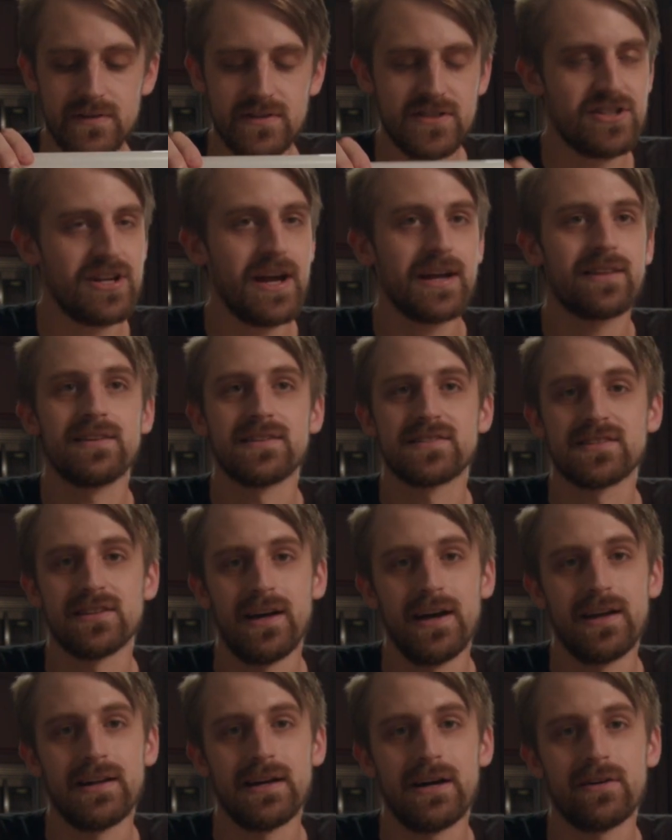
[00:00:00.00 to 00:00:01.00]
check this
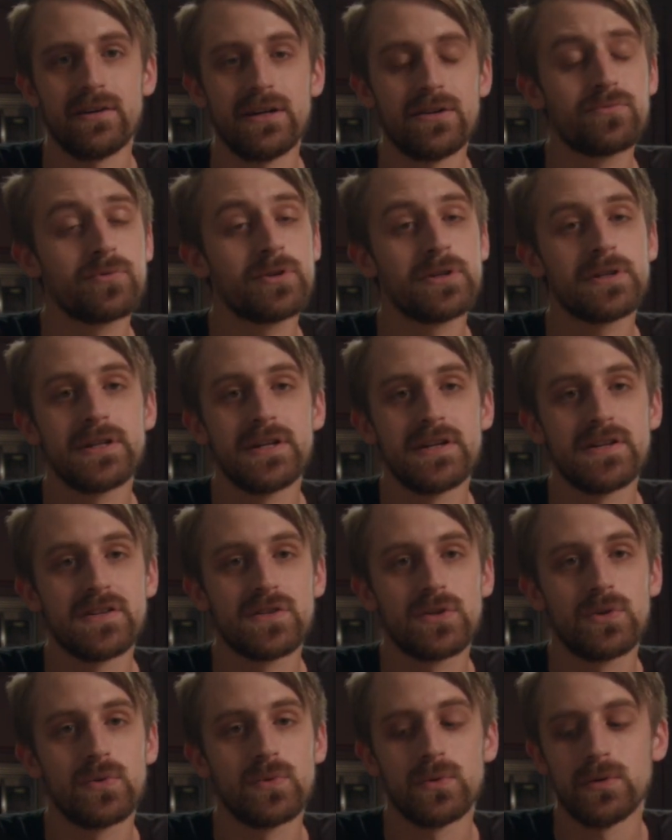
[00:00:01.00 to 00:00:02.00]
light out. It really
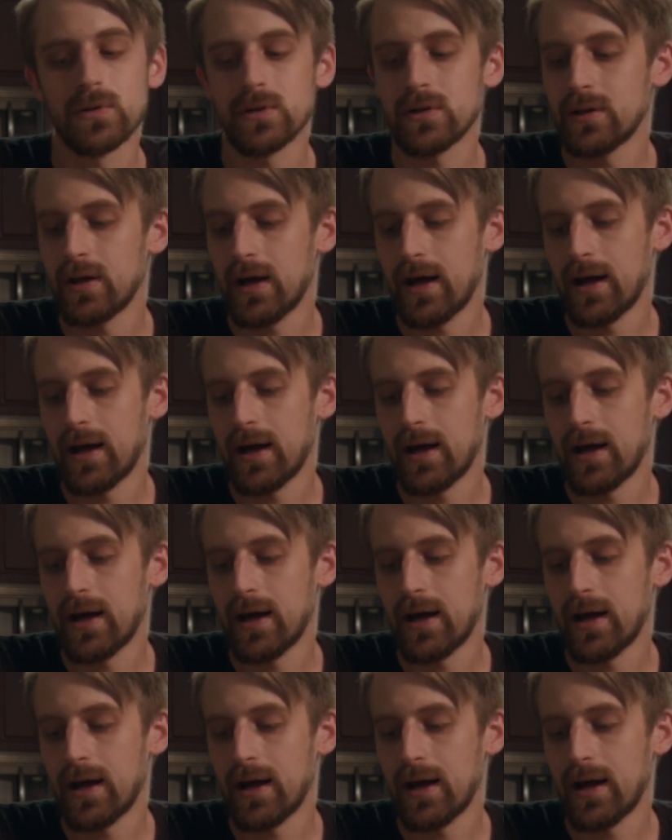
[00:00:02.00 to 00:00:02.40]
is cool.